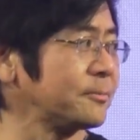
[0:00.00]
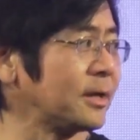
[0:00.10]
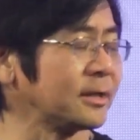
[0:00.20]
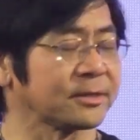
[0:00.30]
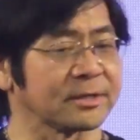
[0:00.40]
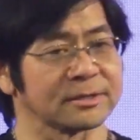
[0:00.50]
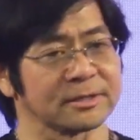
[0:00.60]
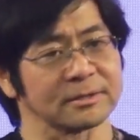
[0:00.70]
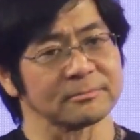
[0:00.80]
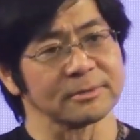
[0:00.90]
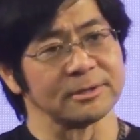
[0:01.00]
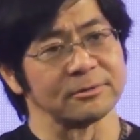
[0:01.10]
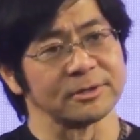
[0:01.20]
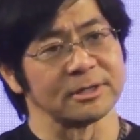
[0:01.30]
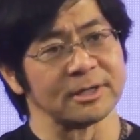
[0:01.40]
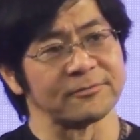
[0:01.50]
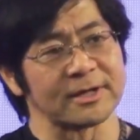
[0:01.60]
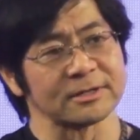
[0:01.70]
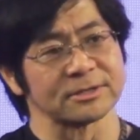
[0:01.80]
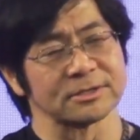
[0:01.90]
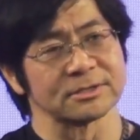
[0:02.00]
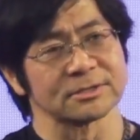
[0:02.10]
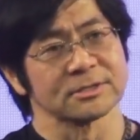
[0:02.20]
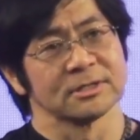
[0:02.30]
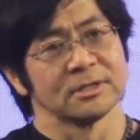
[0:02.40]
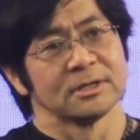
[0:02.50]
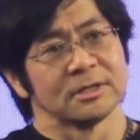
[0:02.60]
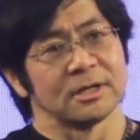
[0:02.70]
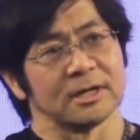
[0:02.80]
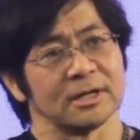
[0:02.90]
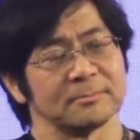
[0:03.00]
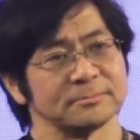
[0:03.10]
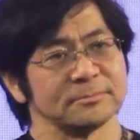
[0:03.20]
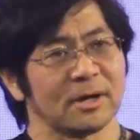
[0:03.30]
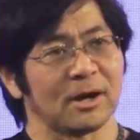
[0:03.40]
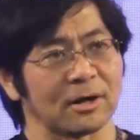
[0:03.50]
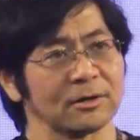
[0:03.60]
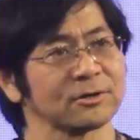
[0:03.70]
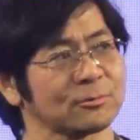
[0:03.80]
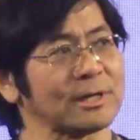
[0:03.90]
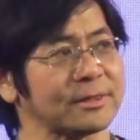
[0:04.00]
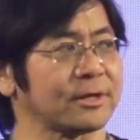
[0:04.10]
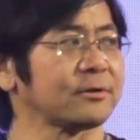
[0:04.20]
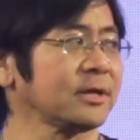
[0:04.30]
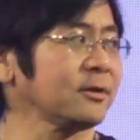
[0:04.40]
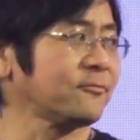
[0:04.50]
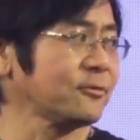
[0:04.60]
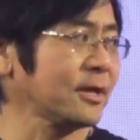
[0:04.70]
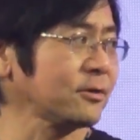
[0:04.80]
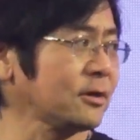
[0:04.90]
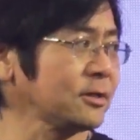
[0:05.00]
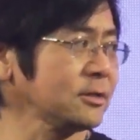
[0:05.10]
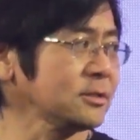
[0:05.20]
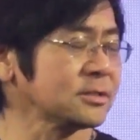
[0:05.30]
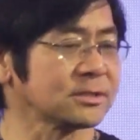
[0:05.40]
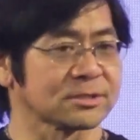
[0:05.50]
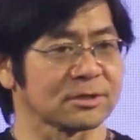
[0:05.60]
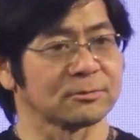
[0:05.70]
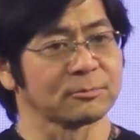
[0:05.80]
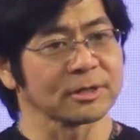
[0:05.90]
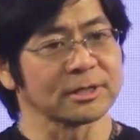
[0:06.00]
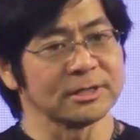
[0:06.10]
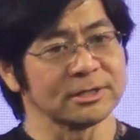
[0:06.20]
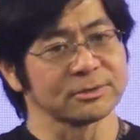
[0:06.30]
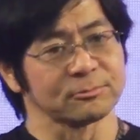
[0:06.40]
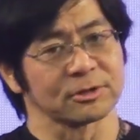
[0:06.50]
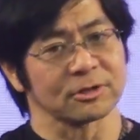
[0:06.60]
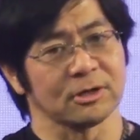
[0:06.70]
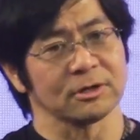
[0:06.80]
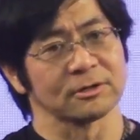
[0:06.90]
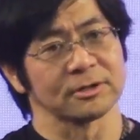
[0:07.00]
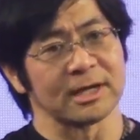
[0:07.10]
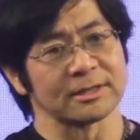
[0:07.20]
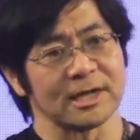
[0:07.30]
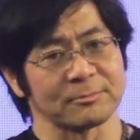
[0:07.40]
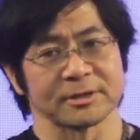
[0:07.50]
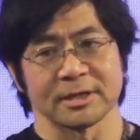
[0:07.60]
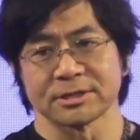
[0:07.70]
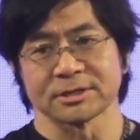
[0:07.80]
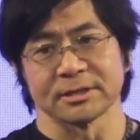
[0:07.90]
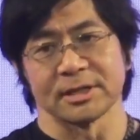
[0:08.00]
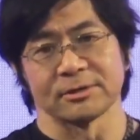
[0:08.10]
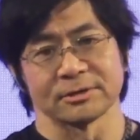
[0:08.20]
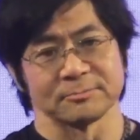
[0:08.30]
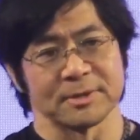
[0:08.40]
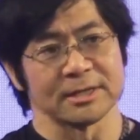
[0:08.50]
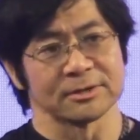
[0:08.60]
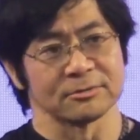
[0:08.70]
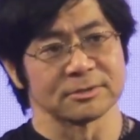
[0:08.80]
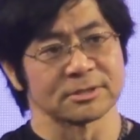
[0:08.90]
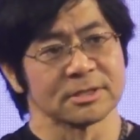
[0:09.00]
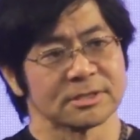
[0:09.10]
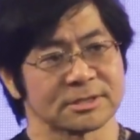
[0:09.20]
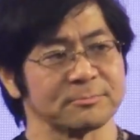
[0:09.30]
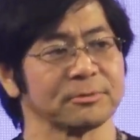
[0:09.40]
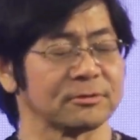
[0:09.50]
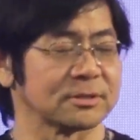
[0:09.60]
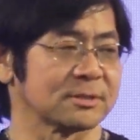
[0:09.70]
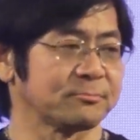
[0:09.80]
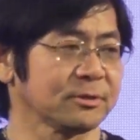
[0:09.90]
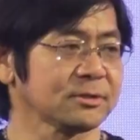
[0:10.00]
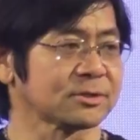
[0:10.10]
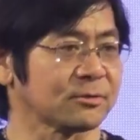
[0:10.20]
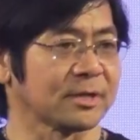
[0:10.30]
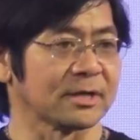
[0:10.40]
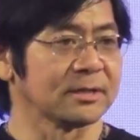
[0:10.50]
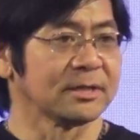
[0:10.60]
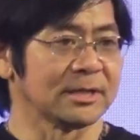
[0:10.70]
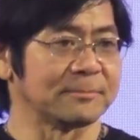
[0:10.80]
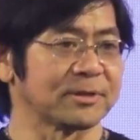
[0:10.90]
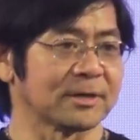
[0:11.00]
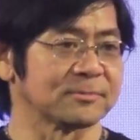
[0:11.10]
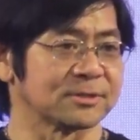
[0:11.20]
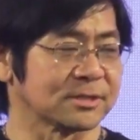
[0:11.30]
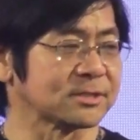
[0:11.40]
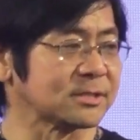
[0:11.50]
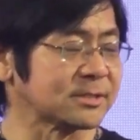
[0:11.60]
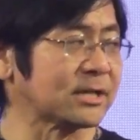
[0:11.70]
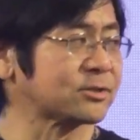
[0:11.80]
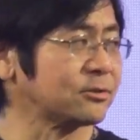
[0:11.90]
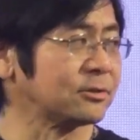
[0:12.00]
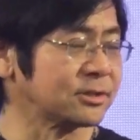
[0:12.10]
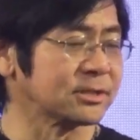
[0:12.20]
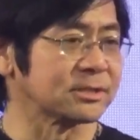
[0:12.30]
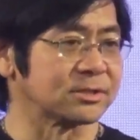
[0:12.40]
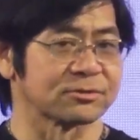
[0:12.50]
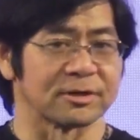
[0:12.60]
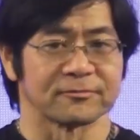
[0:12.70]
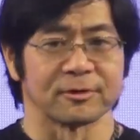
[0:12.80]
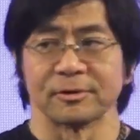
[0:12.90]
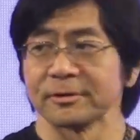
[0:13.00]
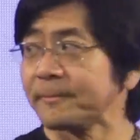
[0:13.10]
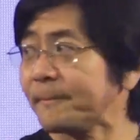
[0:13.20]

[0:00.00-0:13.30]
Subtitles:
And I think that the advantages aren't quite there yet for that audience. And so we're going to need to work hard at the application layer to make those simpler and simpler so that it becomes just as natural and just as straightforward.